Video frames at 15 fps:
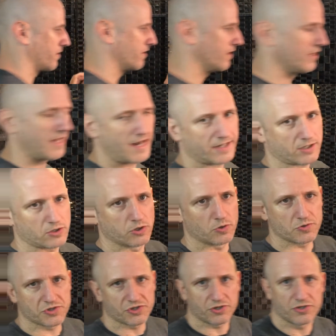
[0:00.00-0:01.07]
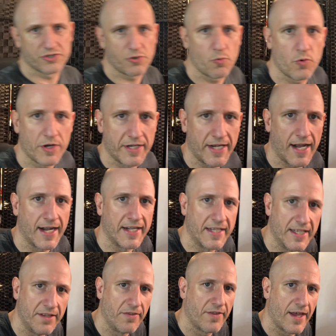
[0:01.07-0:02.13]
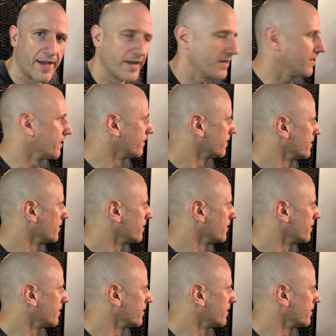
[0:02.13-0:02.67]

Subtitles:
A lot closer to 190 than